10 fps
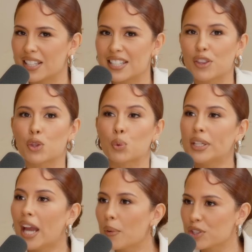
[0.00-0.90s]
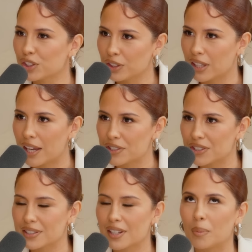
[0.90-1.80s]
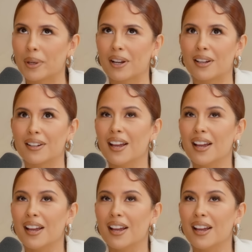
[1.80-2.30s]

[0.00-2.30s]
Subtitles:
I take 3 hours on her lashes. Oh my God.